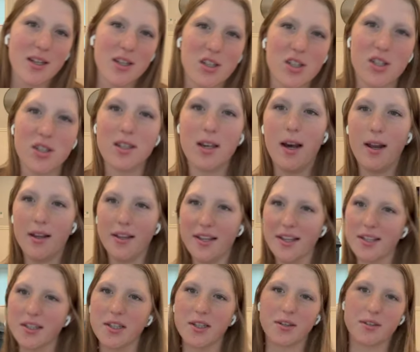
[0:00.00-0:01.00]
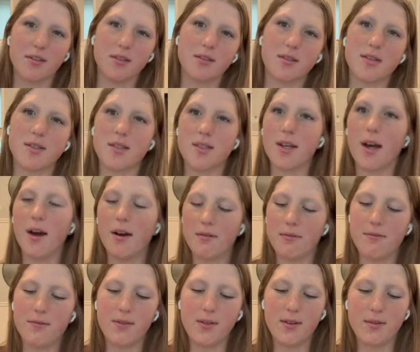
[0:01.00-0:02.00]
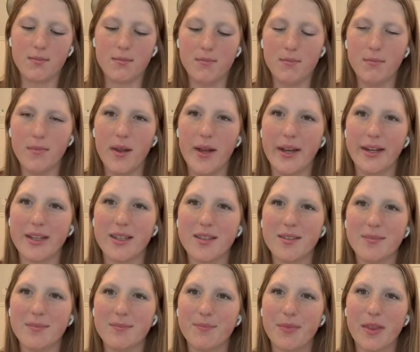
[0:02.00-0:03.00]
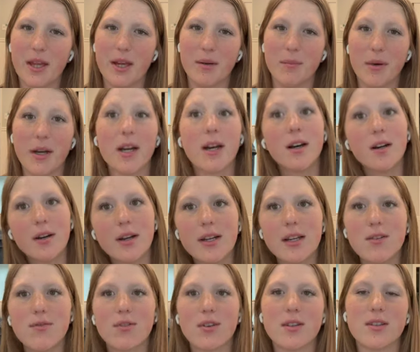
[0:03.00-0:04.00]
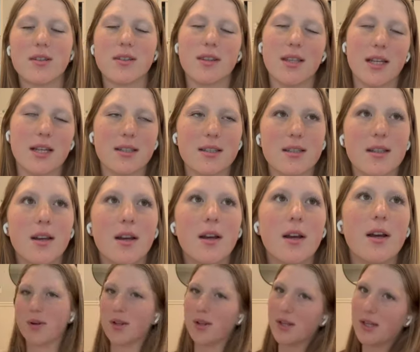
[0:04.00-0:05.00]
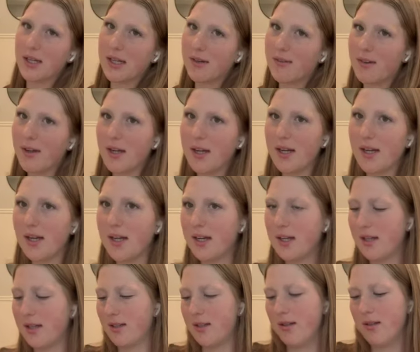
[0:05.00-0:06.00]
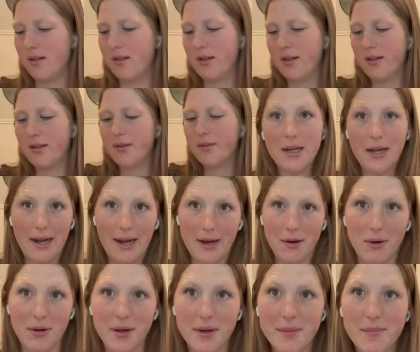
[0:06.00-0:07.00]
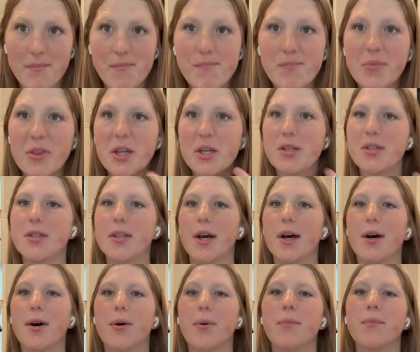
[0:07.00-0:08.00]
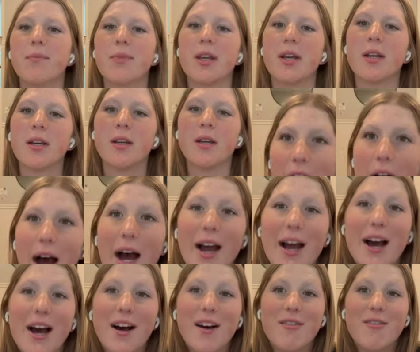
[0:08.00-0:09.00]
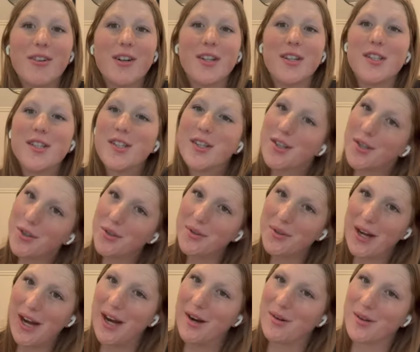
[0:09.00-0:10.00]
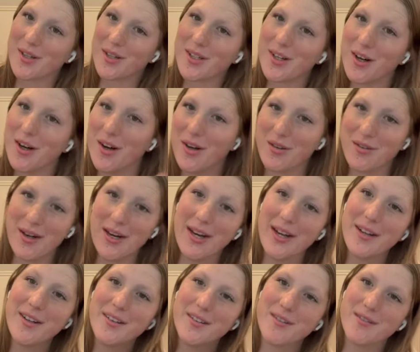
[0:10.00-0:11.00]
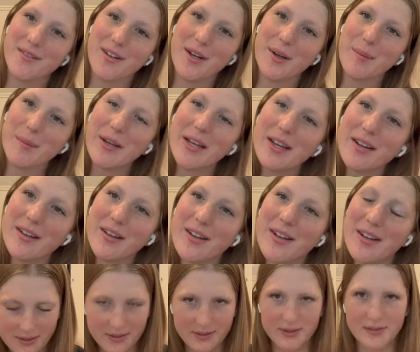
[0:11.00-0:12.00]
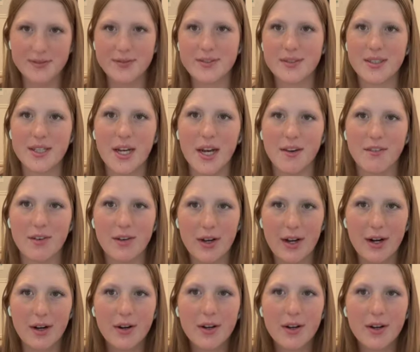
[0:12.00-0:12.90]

It's just kind of like little stuff like that I'm like, oh, I need to do this. We're leaving in an hour, so I have a 2-hour car ride in front of me. You never know.